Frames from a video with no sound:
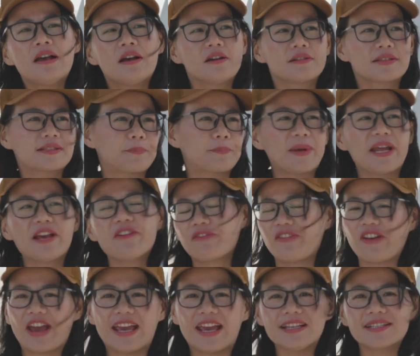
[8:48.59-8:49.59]
split
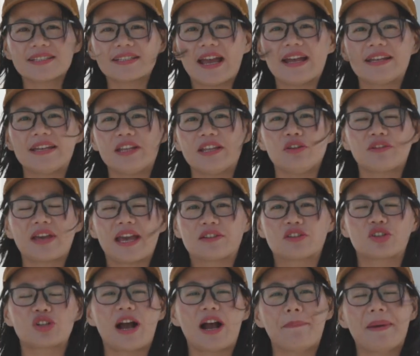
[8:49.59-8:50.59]
phase, and then you can
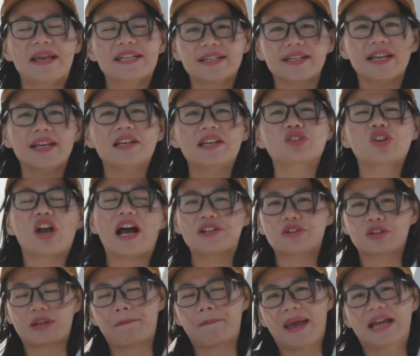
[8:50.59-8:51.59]
basically
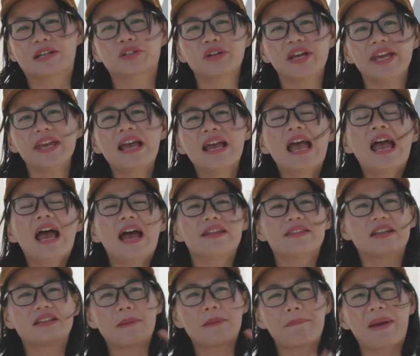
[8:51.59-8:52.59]
charge the battery,
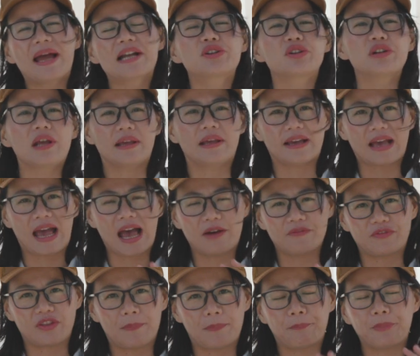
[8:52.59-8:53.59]
and then the battery
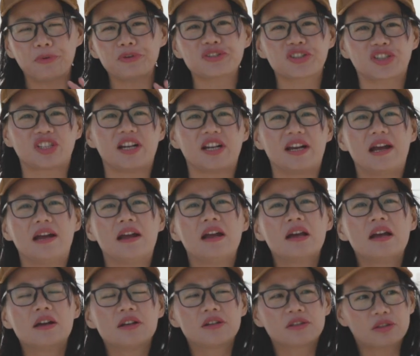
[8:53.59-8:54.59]
have the booster
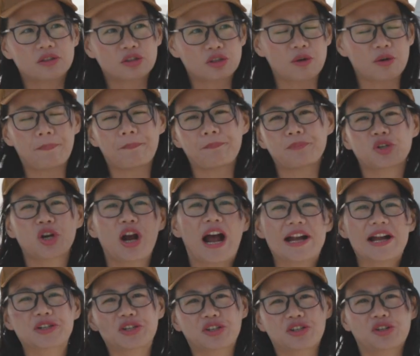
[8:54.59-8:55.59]
to
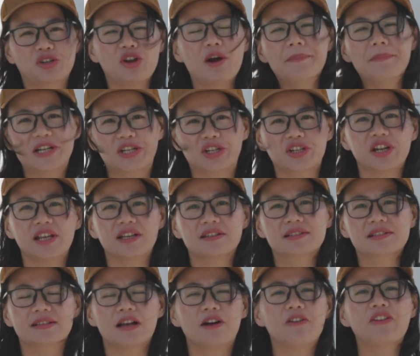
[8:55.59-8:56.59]
charge your machine.
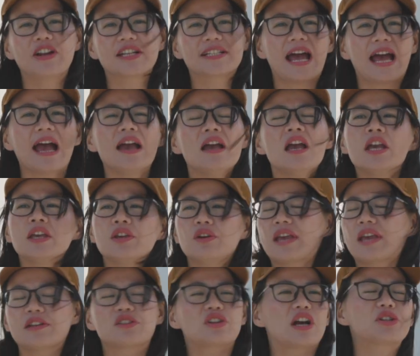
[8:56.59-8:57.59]
So for that, you
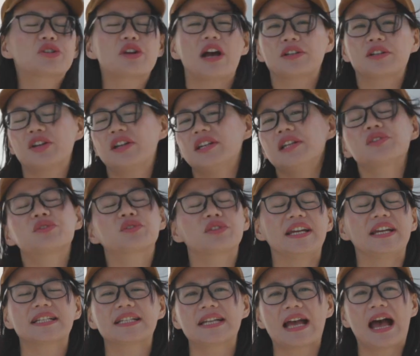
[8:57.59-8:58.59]
can charge a
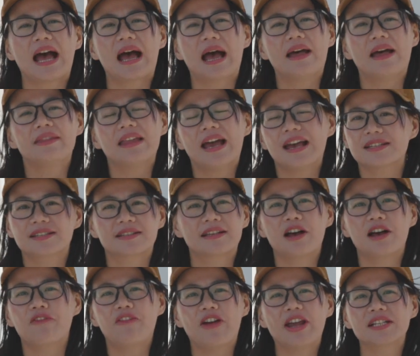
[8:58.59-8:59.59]
23-ton
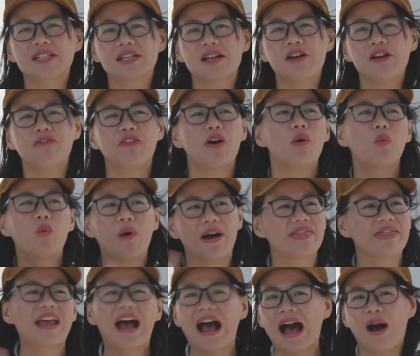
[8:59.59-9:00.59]
excavator for
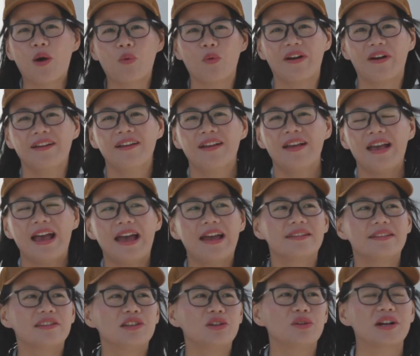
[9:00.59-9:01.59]
1 hour,
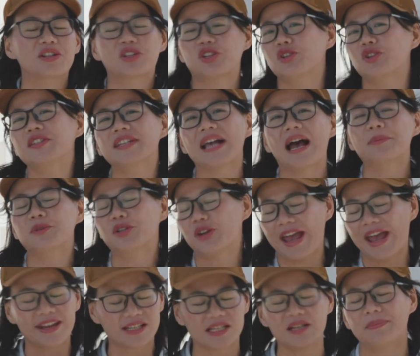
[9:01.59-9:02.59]
and you are just up to
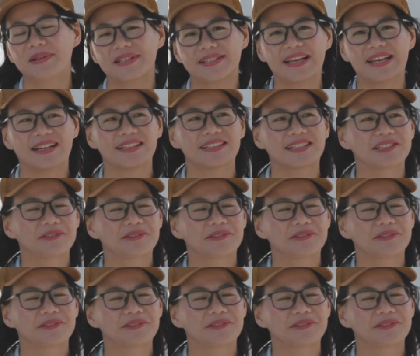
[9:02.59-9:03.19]
80%.